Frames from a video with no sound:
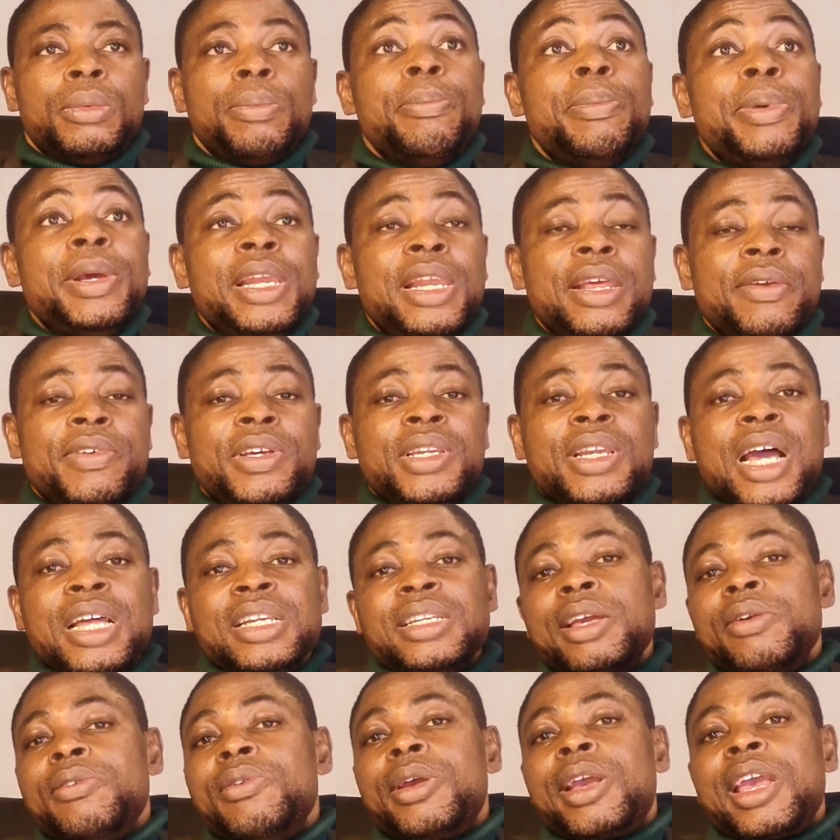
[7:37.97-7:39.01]
believing that
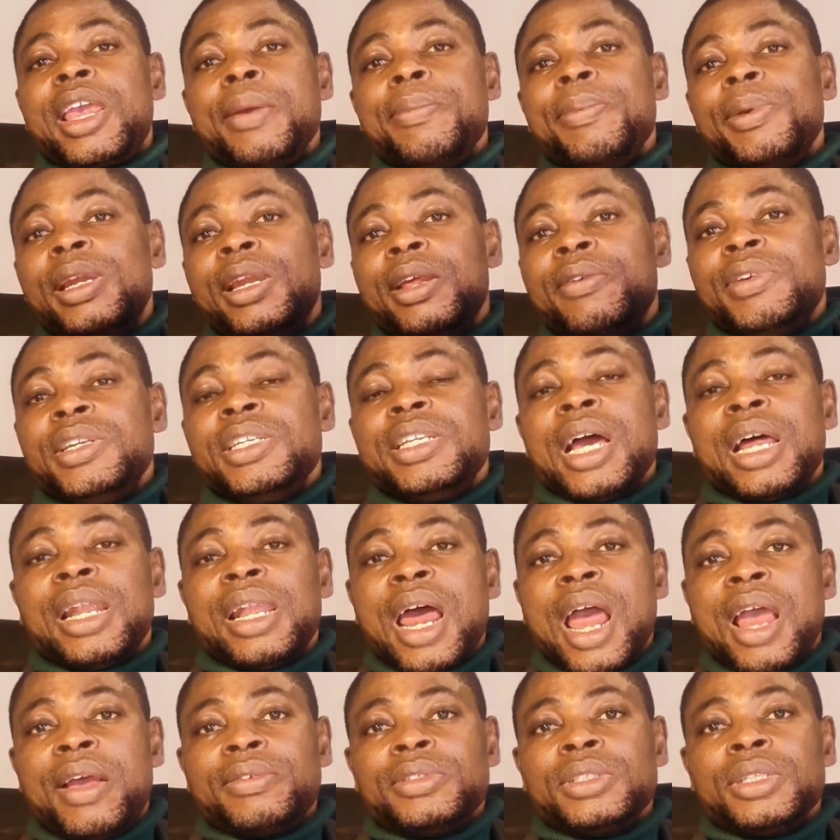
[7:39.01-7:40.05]
they will keep living their
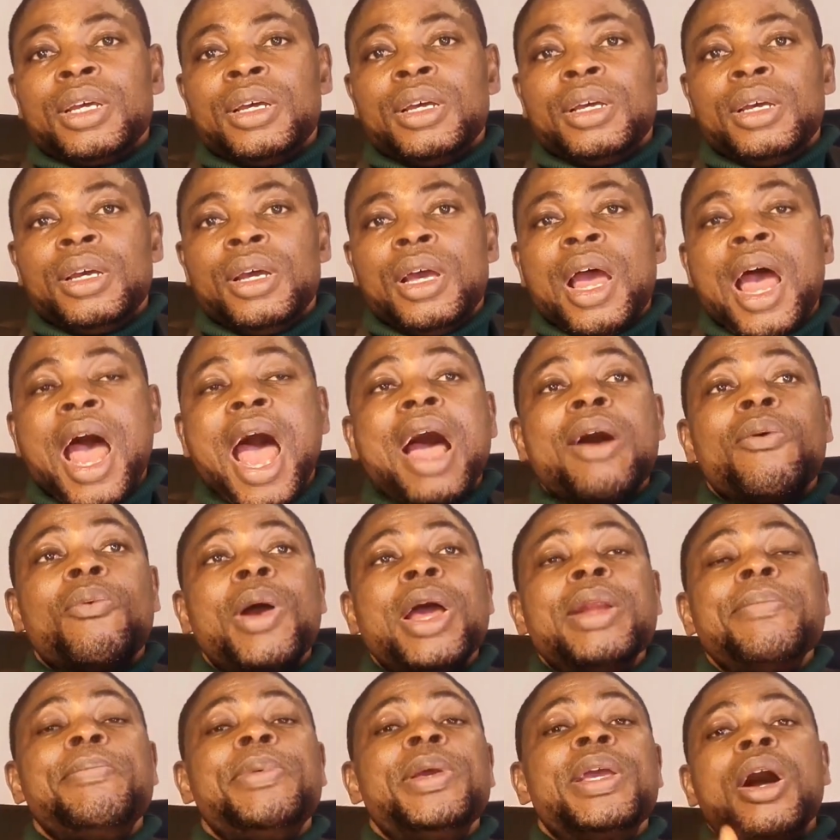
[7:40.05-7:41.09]
lives. And
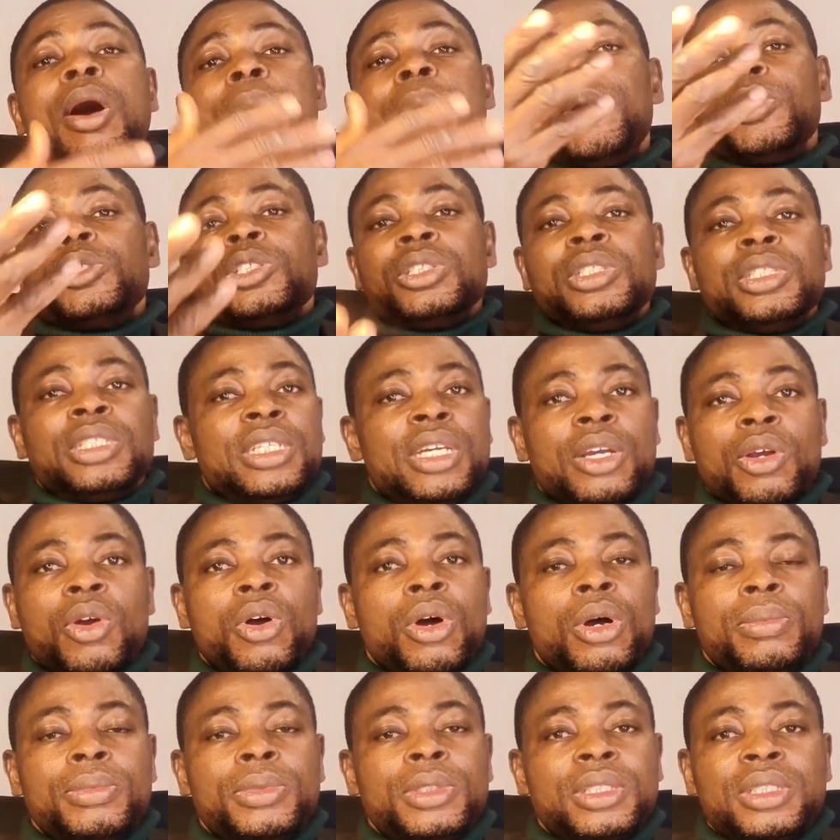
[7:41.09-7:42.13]
when bigger opportunity
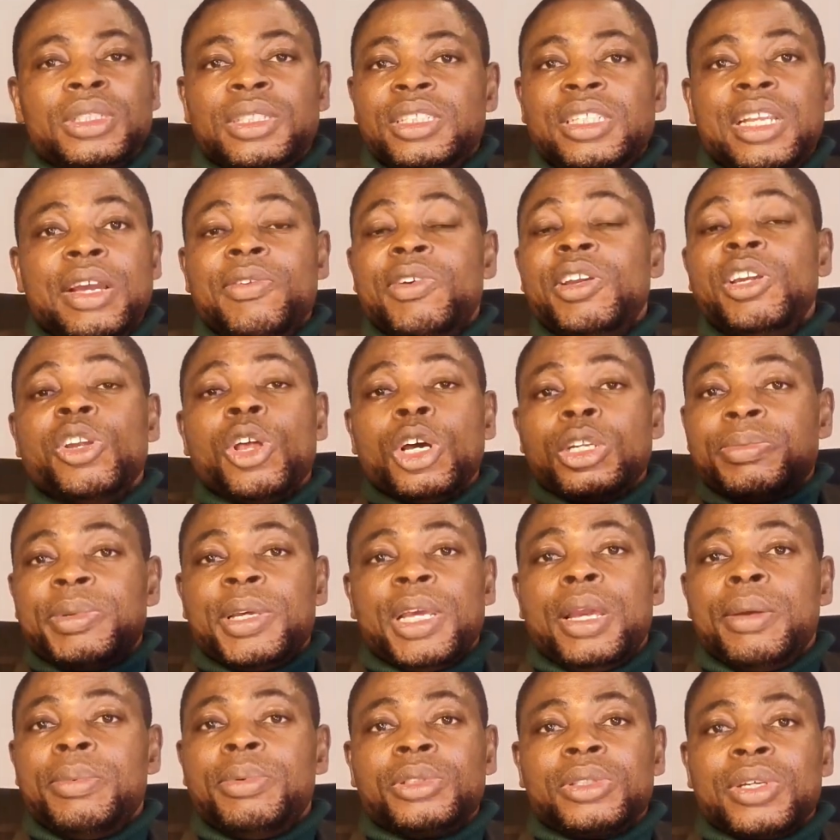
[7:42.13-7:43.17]
comes, they will not
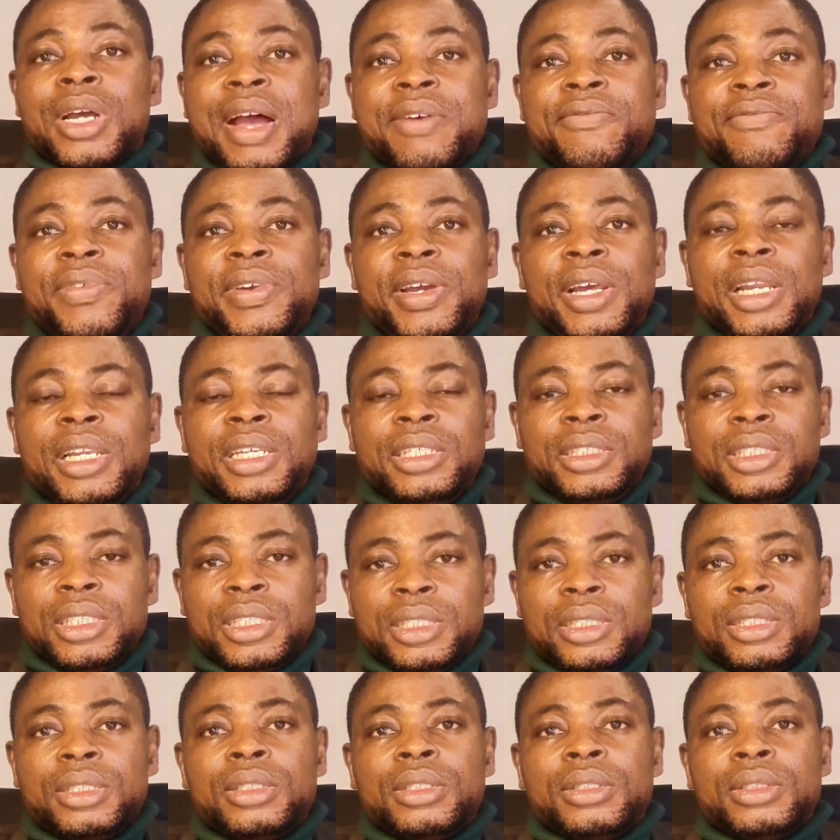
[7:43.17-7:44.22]
be able to avail
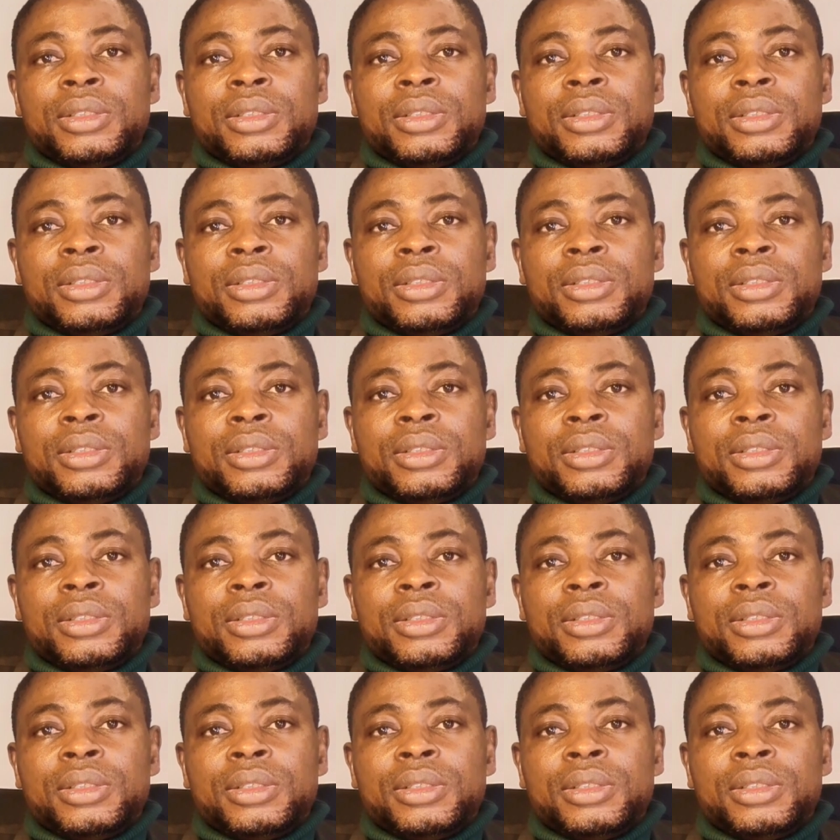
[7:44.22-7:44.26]
it.